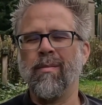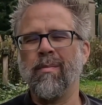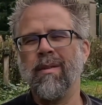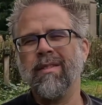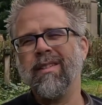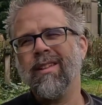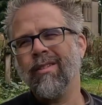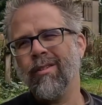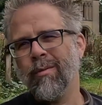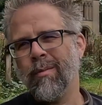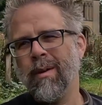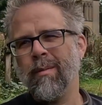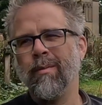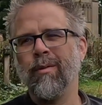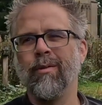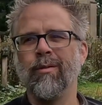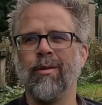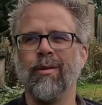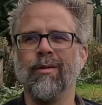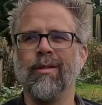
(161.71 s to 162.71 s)
But then there are people
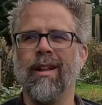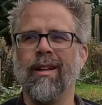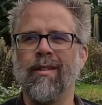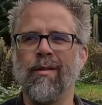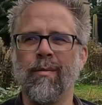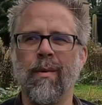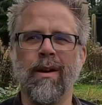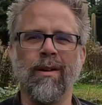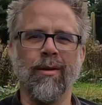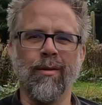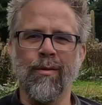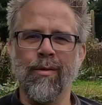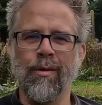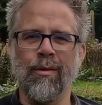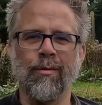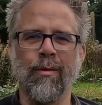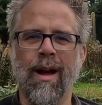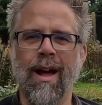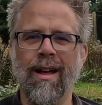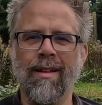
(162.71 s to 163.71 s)
who don't like spiders or
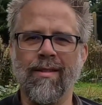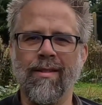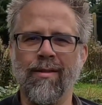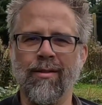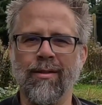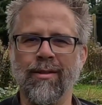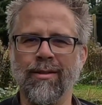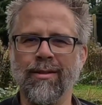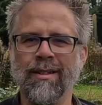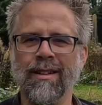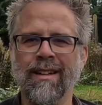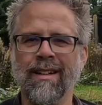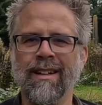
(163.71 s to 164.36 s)
rats or,